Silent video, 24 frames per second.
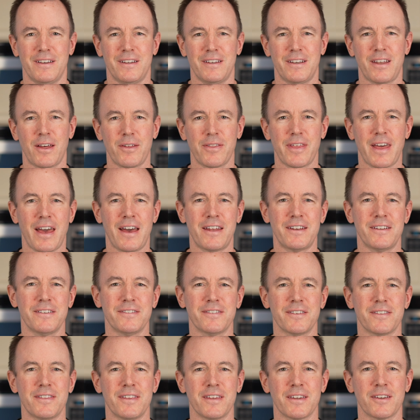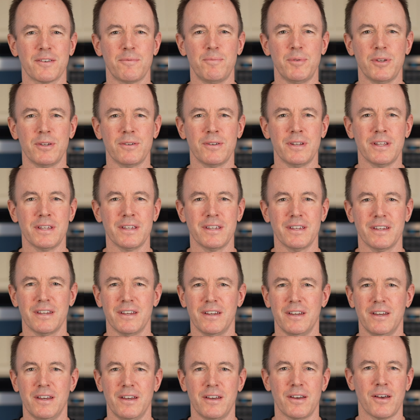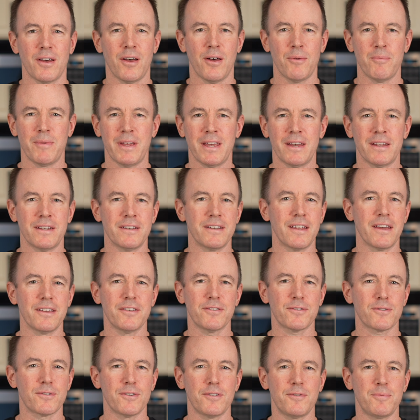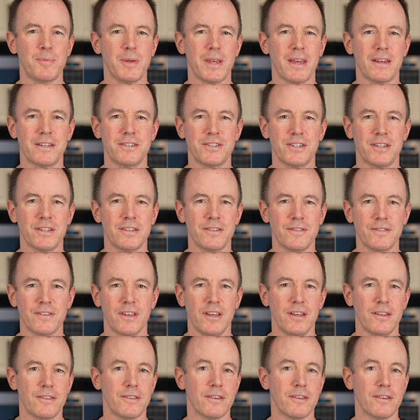Now that is a thing of beauty. Oh man, nice crispy edges.